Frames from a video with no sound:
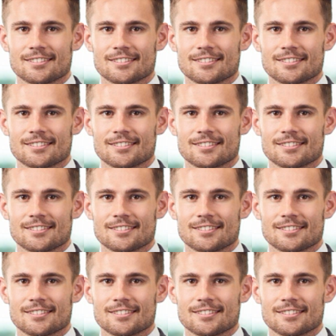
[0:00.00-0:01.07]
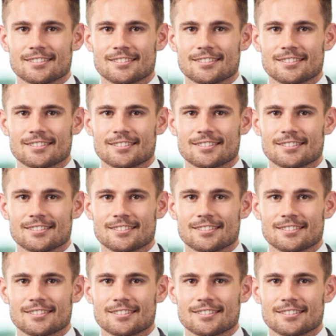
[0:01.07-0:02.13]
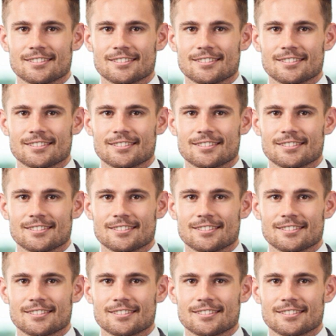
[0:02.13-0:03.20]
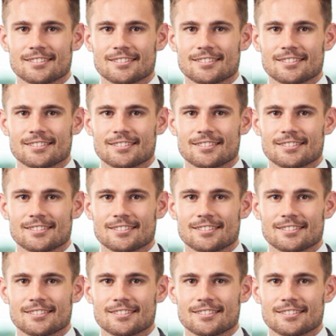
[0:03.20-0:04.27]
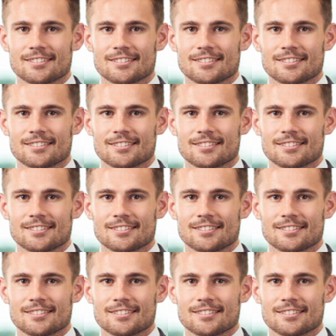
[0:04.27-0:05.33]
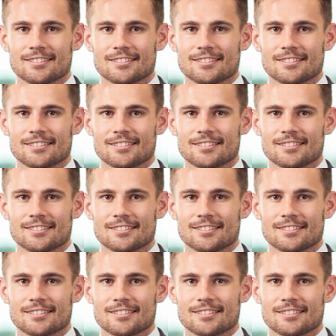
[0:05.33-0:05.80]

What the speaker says: (no lip movement)